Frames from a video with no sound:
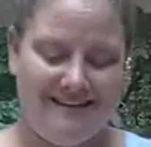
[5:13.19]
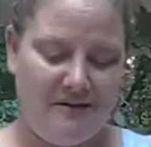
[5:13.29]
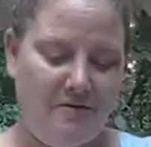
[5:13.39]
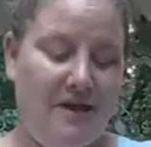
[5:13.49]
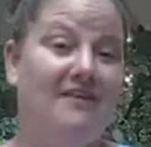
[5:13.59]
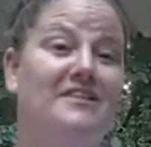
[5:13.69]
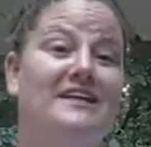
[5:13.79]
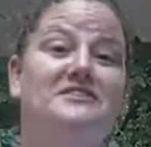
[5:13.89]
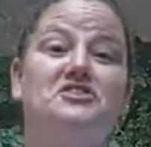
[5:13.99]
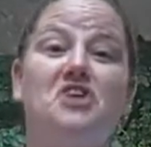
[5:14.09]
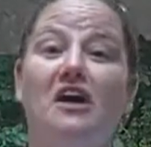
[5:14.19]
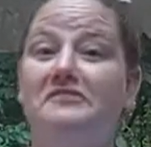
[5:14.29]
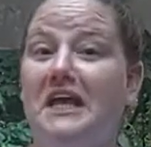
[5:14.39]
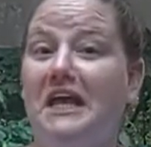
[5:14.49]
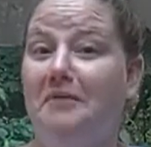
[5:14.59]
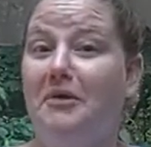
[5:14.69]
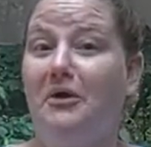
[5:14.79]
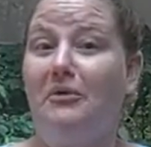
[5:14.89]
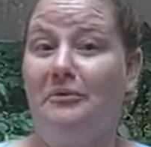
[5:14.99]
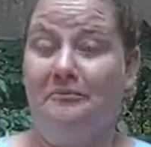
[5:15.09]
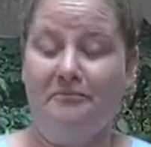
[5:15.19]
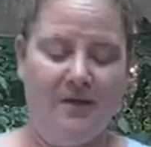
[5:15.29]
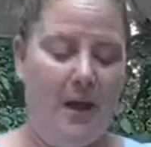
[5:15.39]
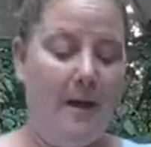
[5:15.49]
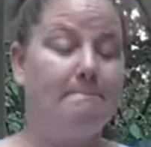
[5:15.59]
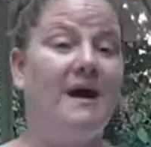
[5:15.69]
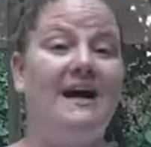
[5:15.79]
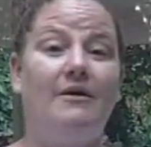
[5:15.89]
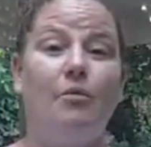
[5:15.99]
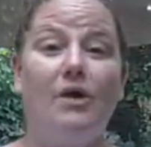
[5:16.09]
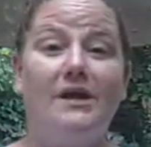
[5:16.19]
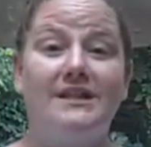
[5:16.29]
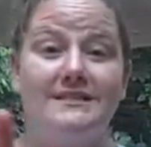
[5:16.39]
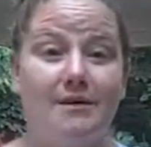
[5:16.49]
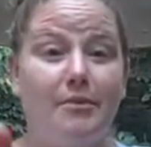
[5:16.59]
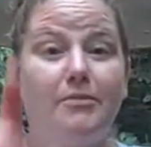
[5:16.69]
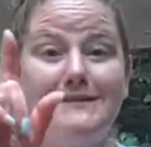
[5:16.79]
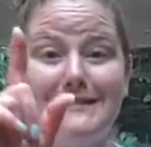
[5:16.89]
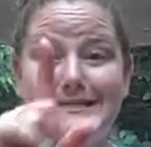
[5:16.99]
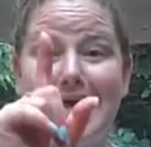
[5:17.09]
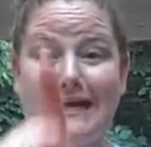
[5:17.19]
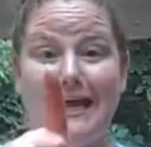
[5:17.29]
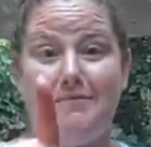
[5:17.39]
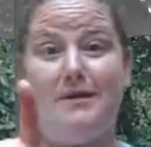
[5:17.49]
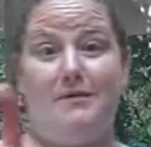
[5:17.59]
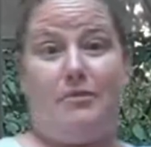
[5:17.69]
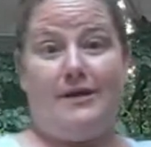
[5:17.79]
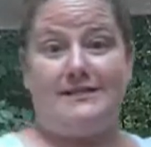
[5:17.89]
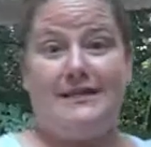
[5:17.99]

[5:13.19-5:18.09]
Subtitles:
we have that soft camo, but one of the summer prints is that camping print.